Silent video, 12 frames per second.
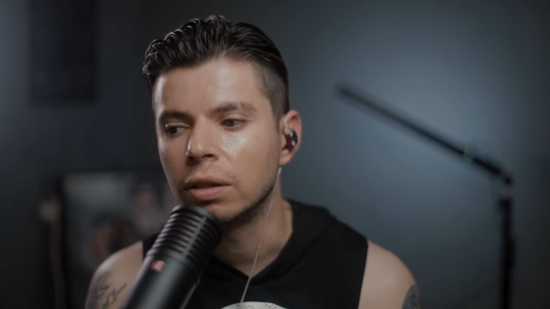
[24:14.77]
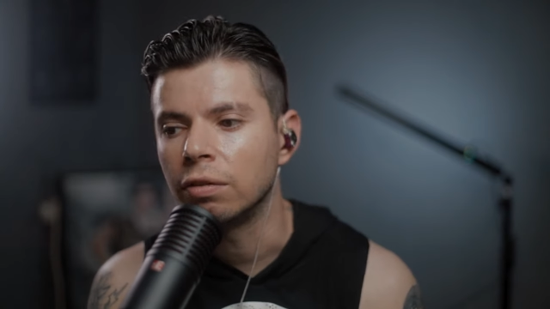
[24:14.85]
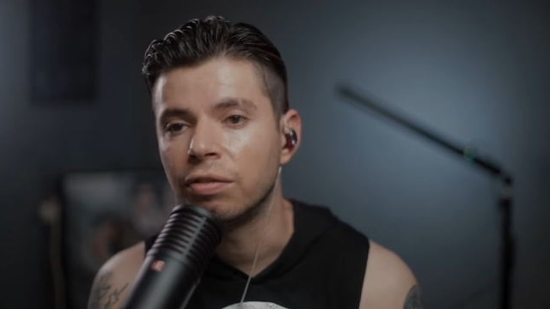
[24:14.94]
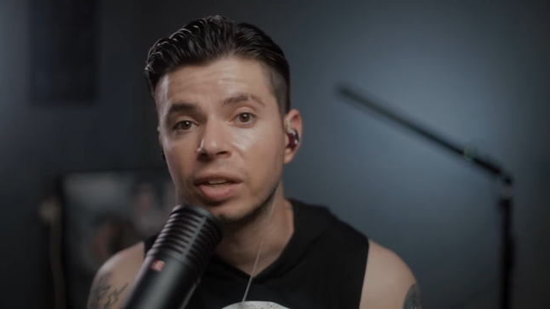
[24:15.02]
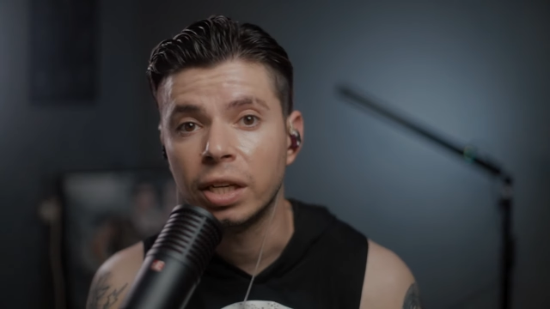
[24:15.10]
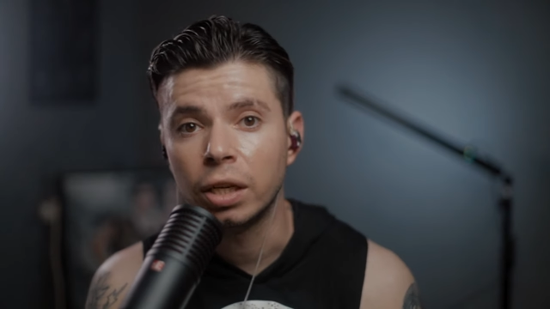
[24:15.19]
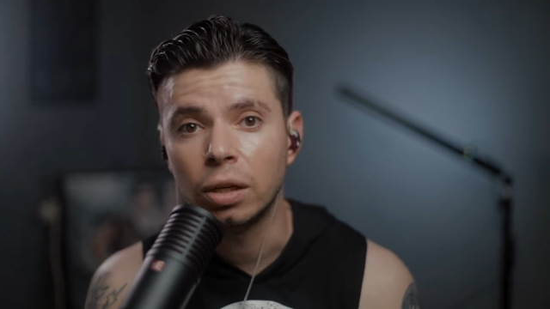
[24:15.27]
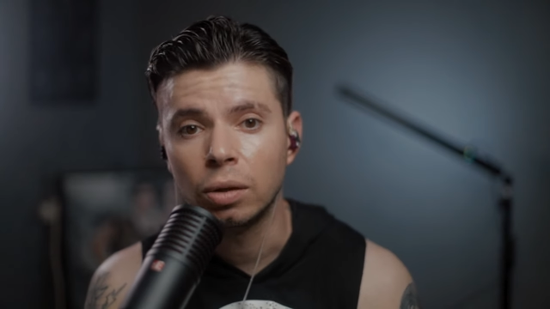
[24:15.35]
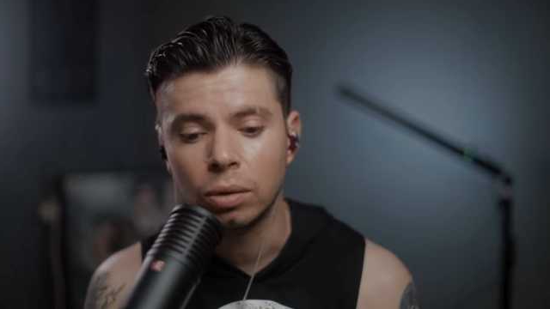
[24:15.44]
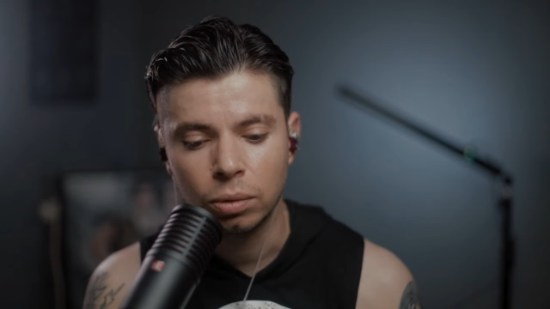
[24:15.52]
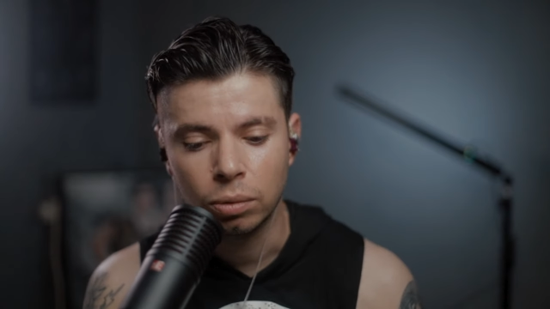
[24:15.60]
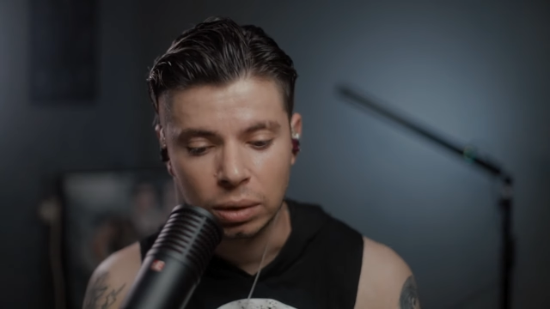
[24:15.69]

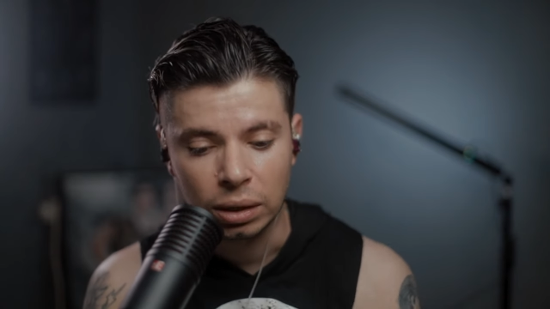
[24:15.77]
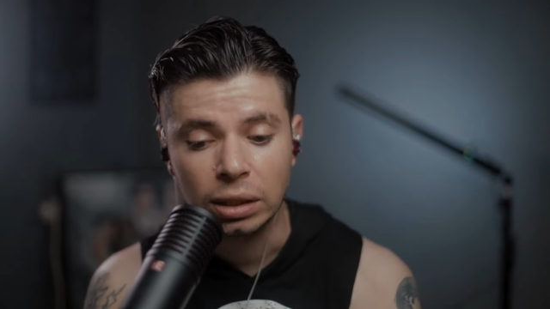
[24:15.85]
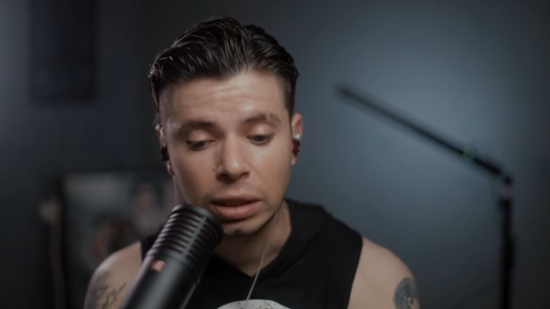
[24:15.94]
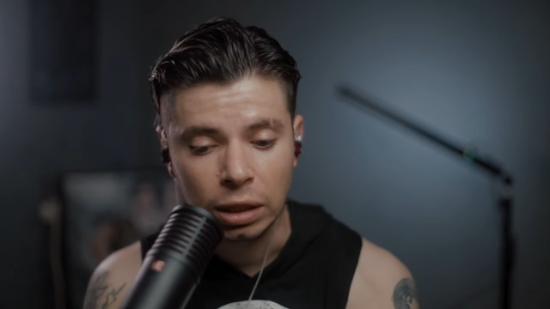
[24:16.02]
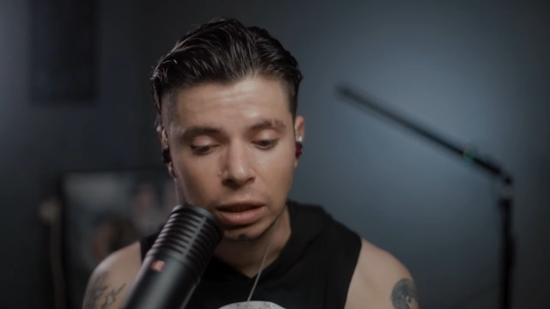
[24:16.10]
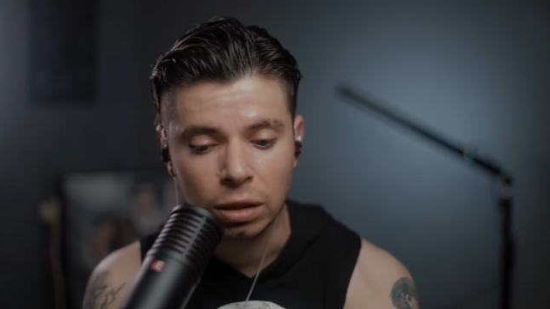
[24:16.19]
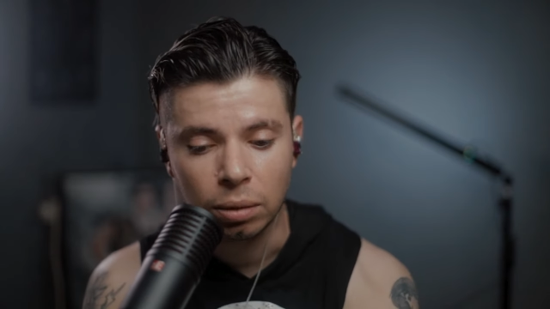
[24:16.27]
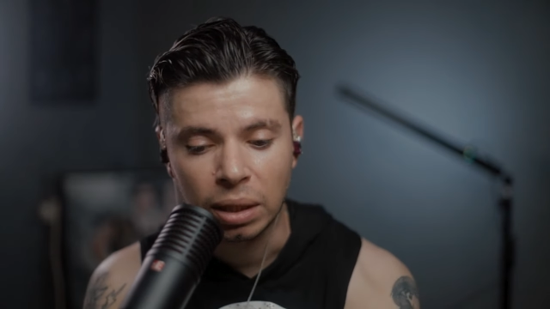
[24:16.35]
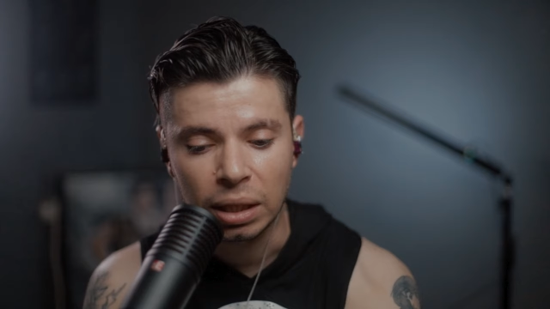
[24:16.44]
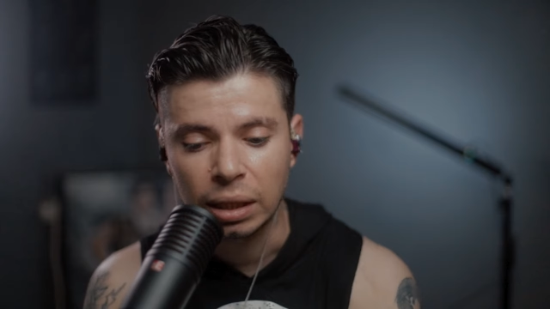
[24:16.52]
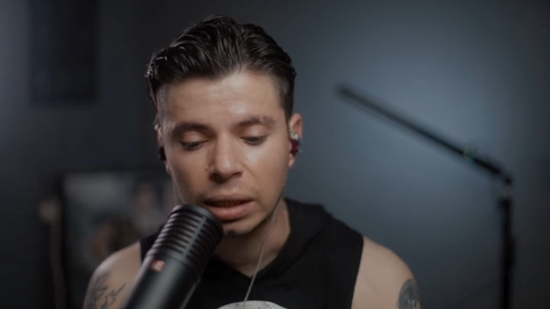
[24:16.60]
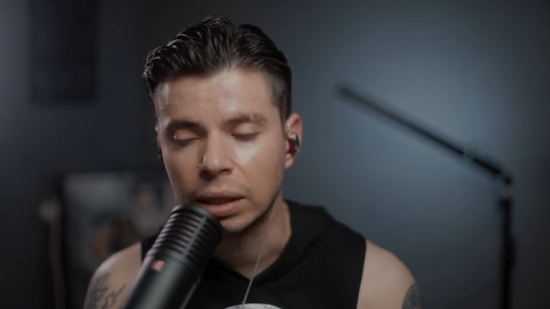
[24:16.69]
video, listening to me
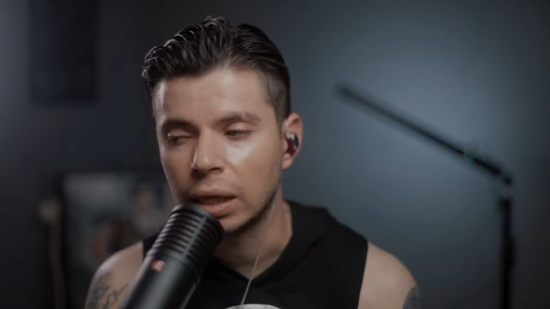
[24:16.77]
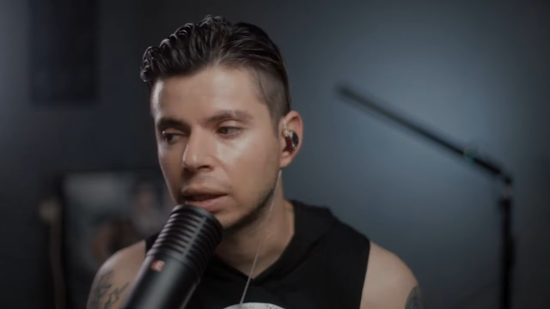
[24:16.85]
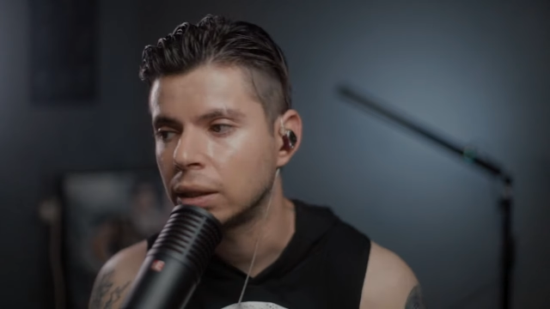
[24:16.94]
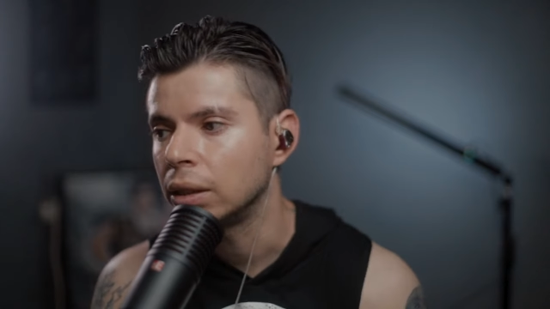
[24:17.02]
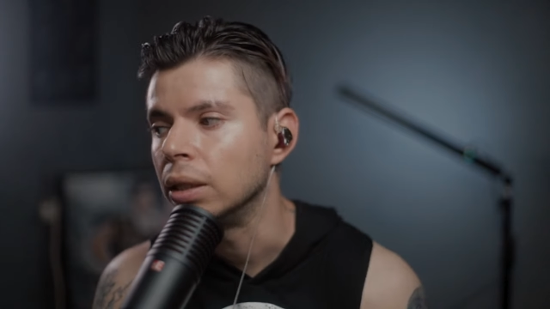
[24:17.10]
kind of like